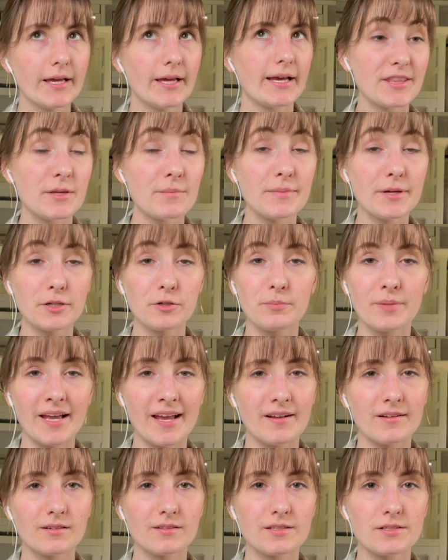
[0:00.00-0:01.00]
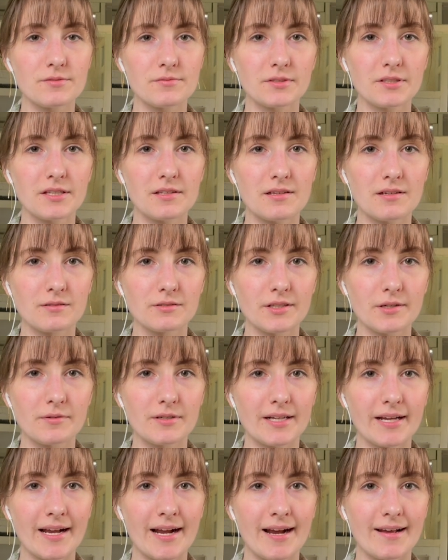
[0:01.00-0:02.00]
The middle panel is really the only one
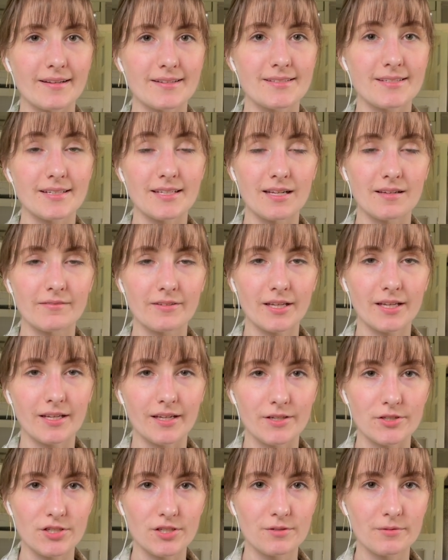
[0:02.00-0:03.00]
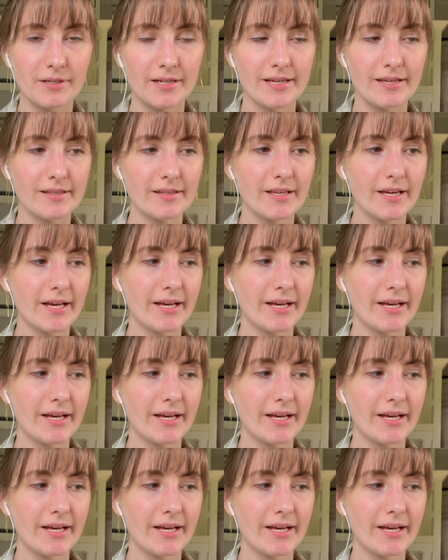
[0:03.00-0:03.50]
I had a significant issue with.